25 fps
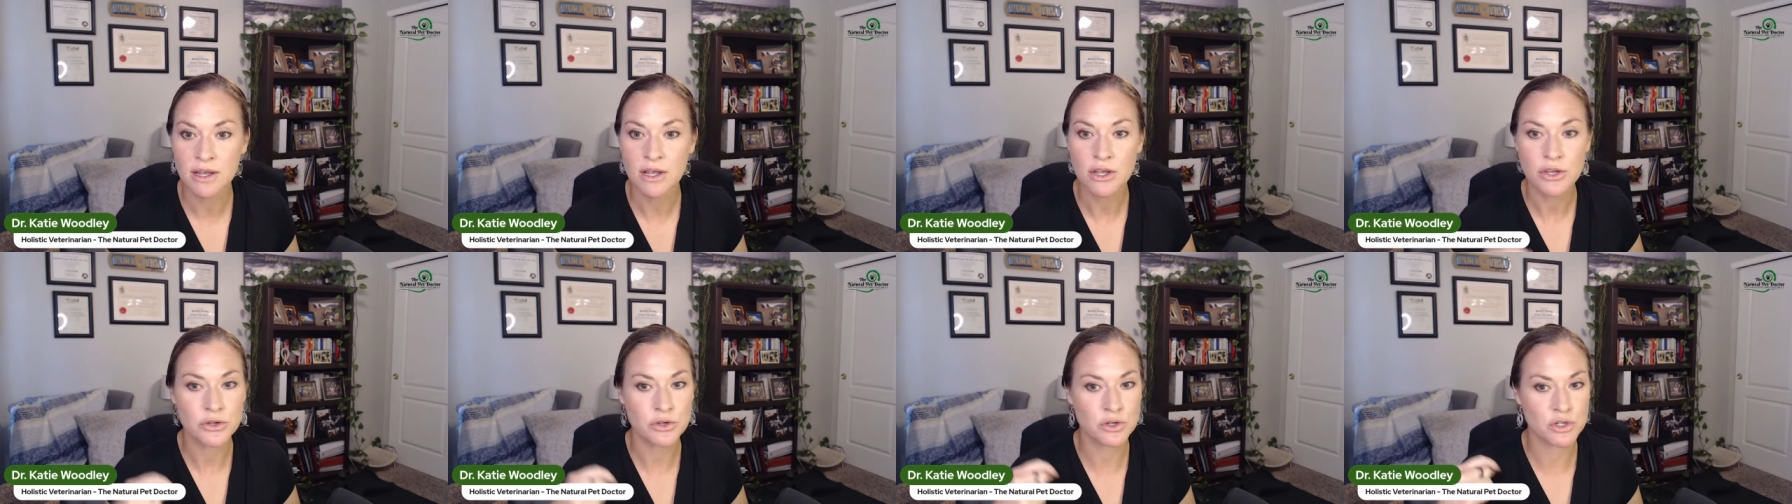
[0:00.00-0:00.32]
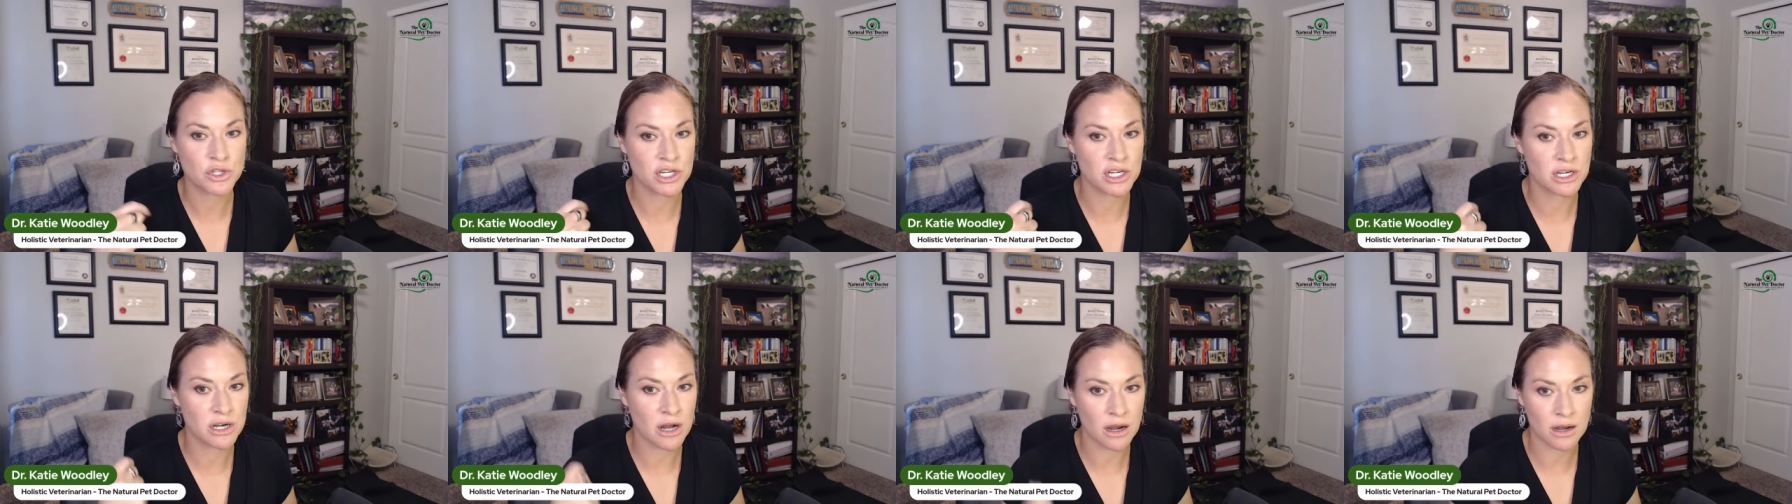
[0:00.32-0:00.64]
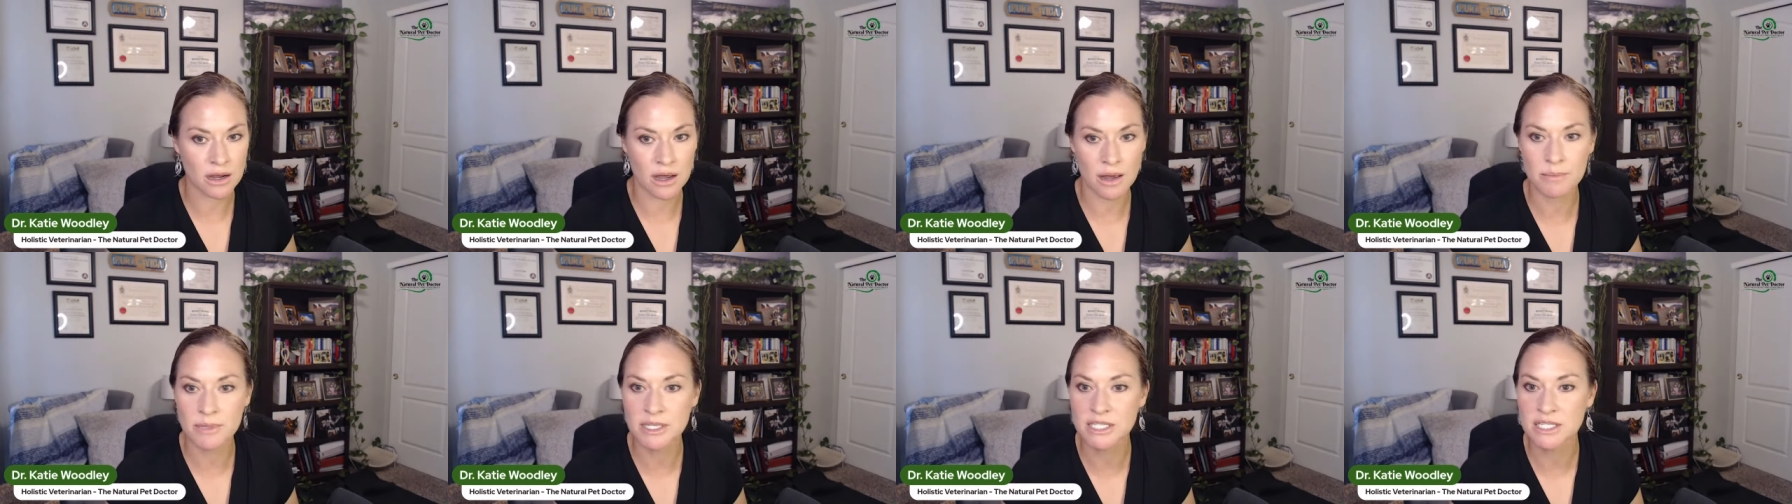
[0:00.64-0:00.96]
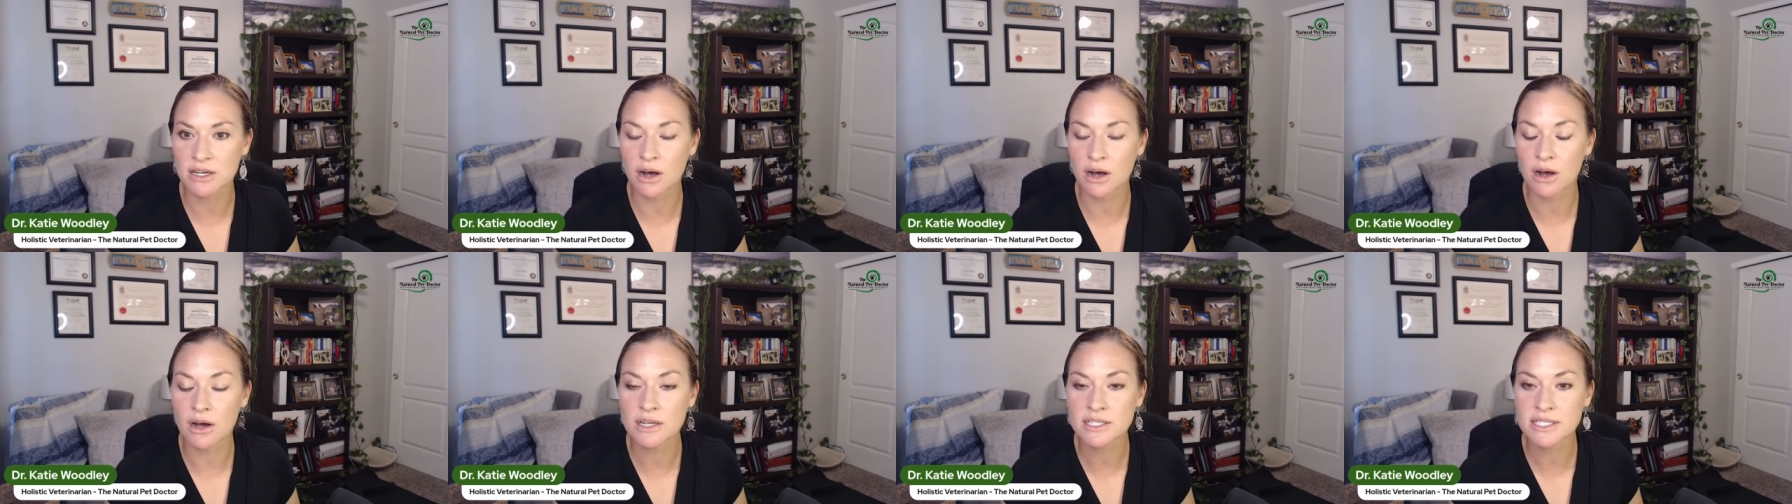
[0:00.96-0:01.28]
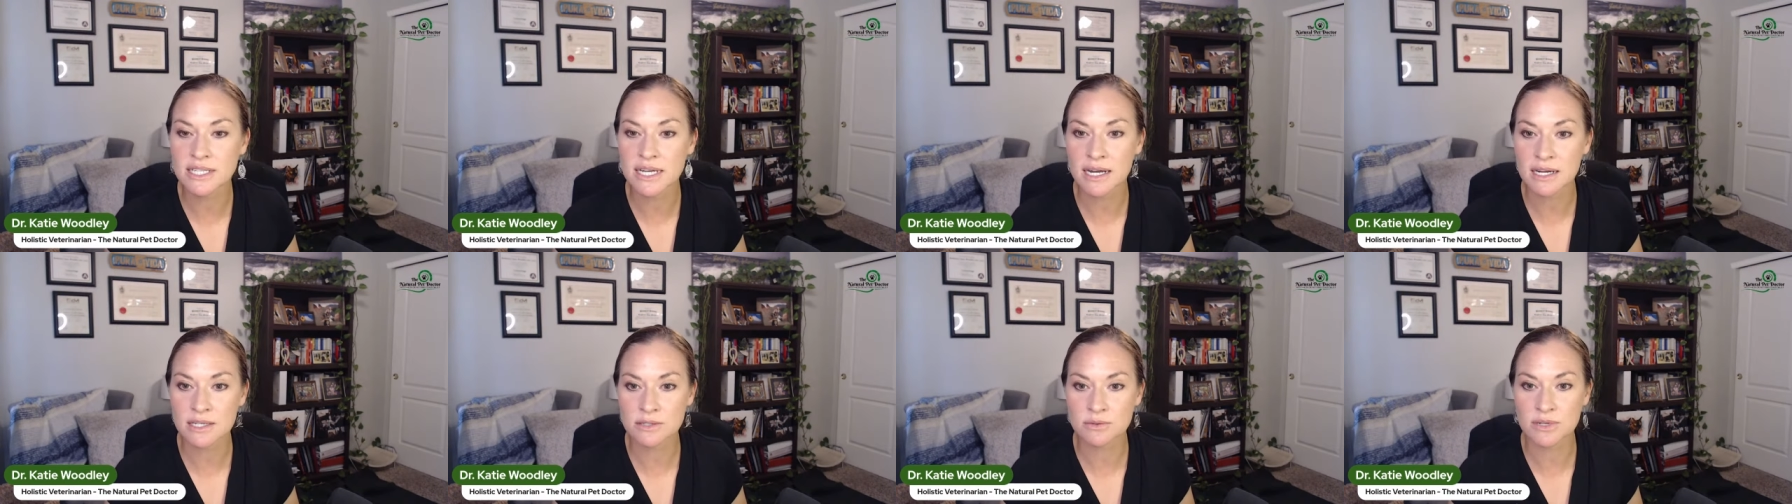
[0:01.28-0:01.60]
You should not come into
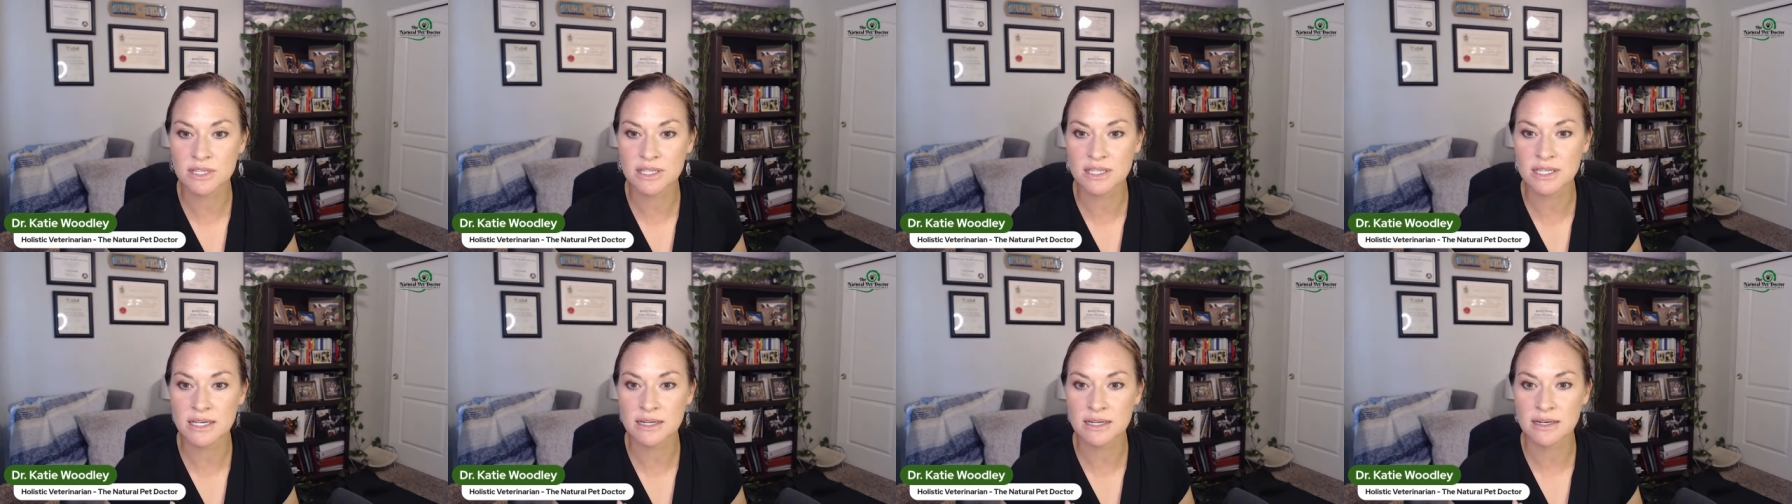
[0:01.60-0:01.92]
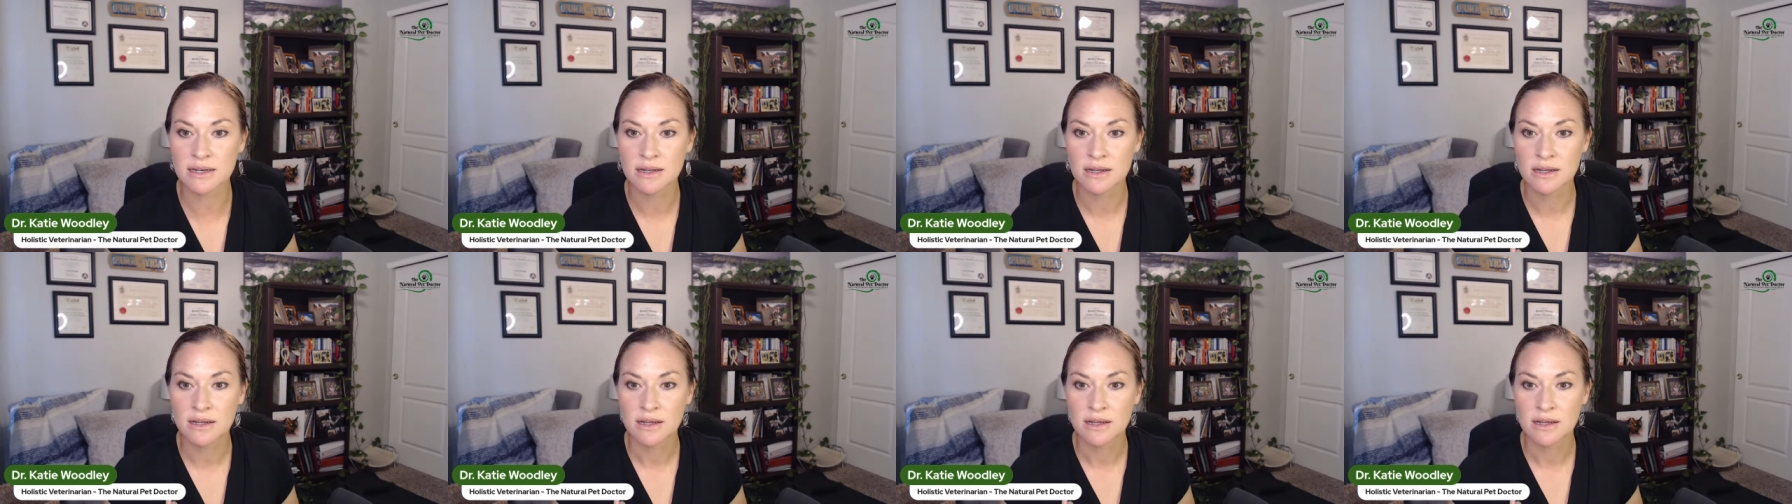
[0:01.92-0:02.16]
contact with it.